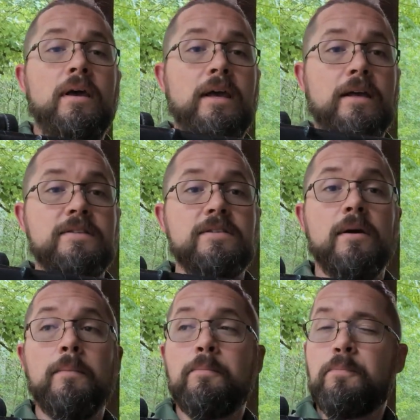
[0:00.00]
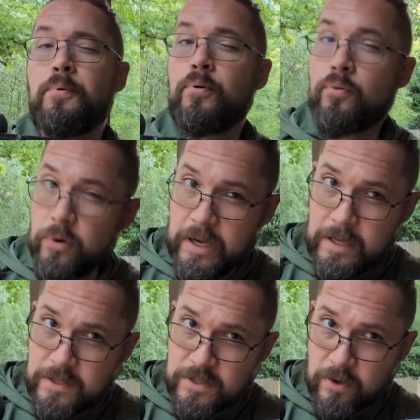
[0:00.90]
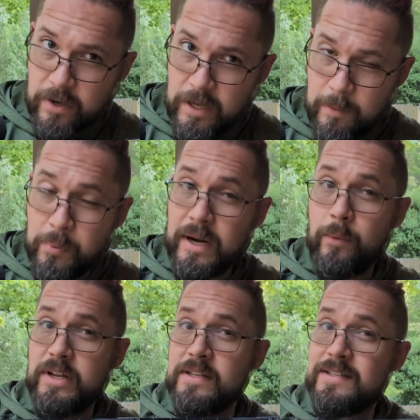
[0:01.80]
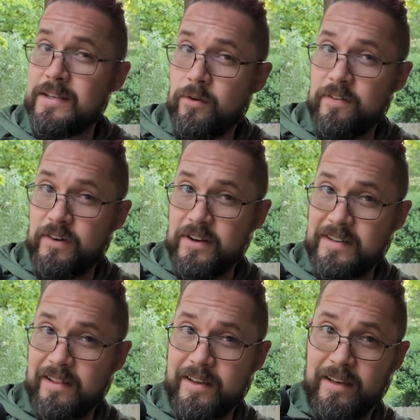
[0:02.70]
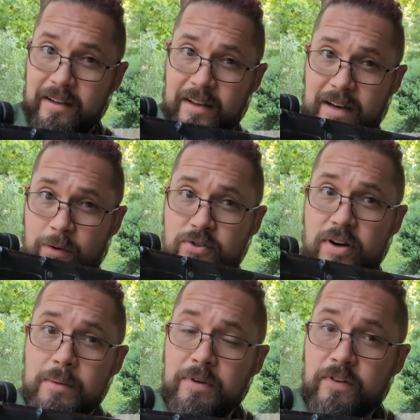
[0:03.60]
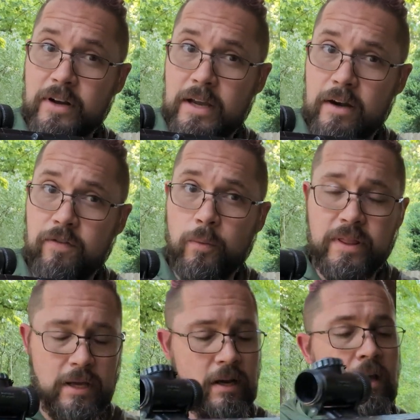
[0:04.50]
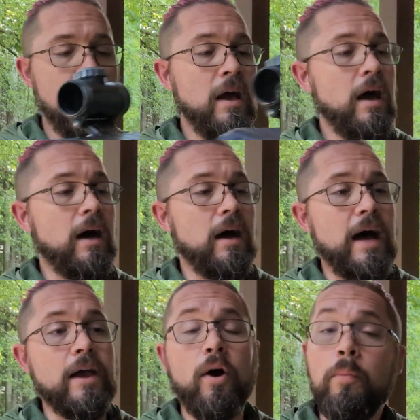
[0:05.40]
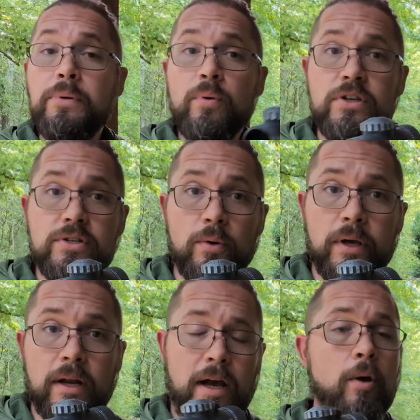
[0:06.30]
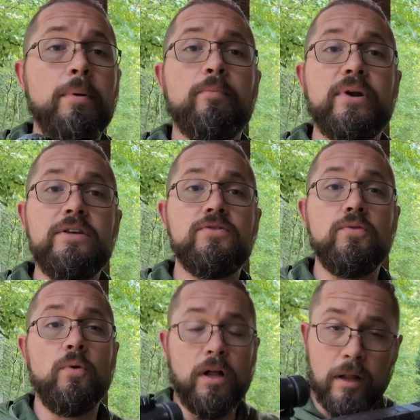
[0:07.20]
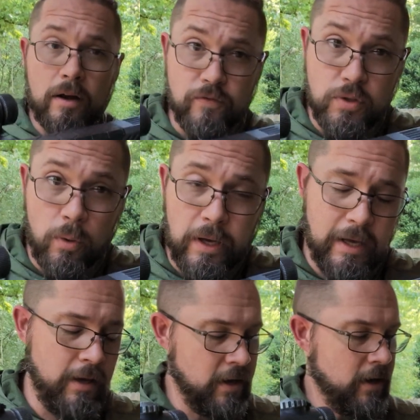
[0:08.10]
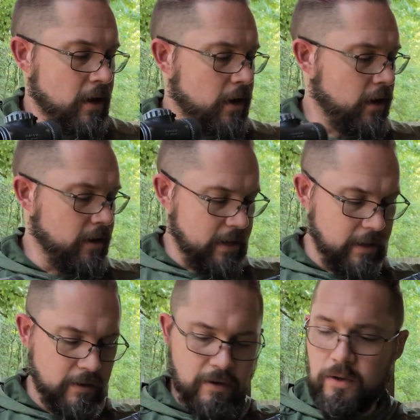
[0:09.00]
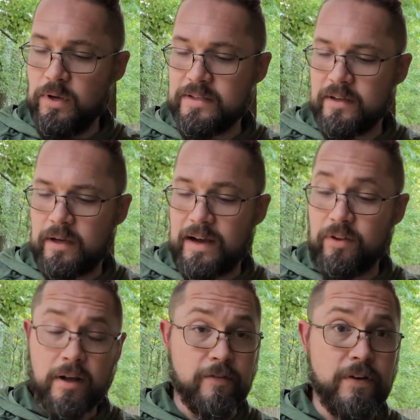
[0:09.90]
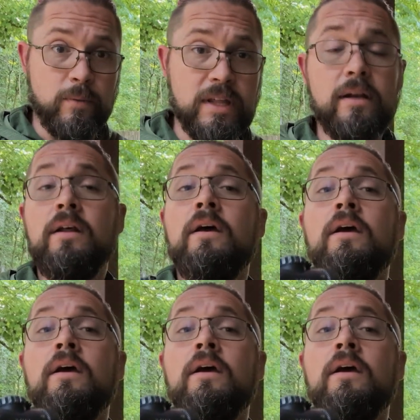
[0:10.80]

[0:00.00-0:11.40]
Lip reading: It's pretty sturdy, but I would consider it very delicate, and I would try to be very careful with it. I hope you enjoy it. I hope it brings you a lot of joy, and you get to have a lot of fun with it.